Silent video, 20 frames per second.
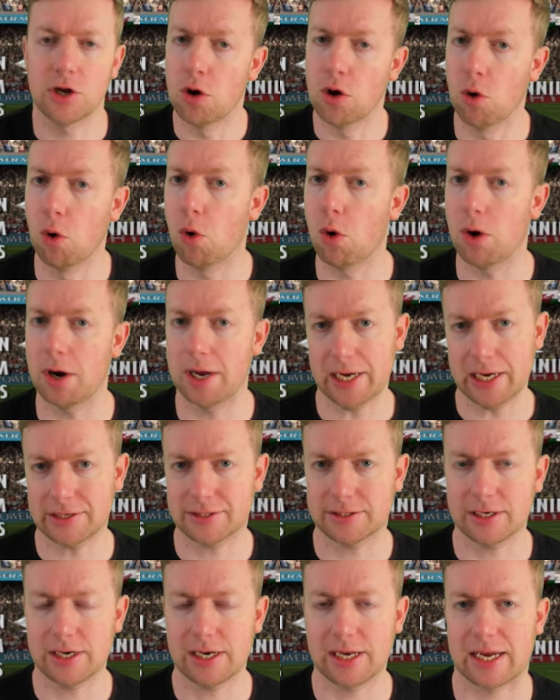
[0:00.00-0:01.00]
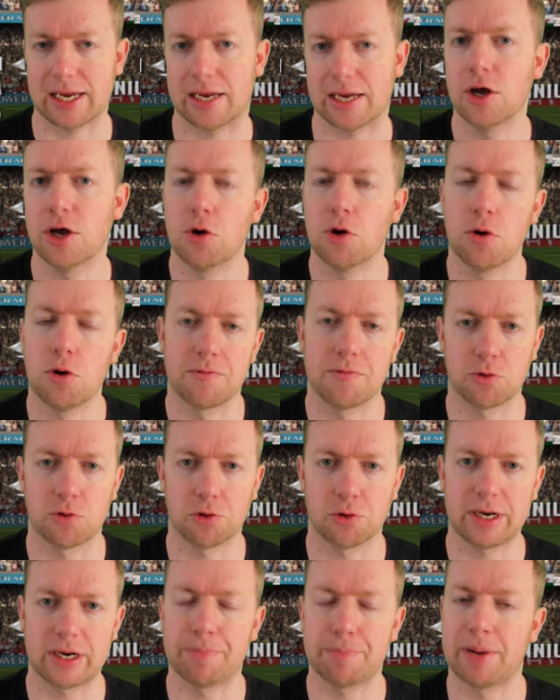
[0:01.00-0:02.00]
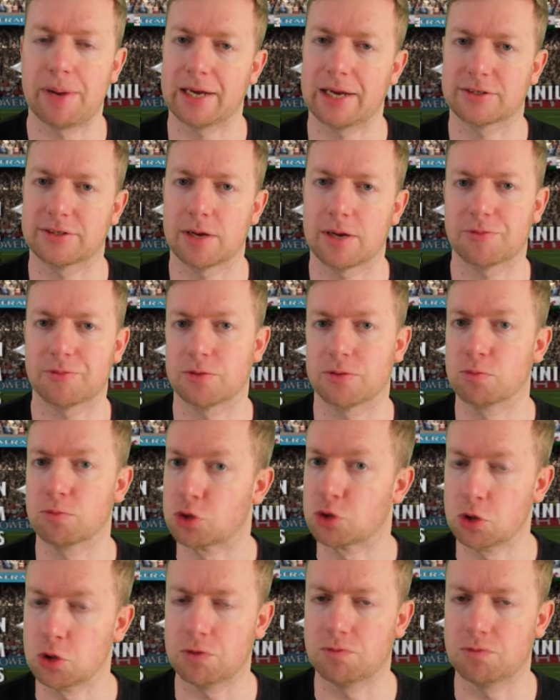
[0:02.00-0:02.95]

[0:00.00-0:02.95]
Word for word: or Italy, who have already picked up some good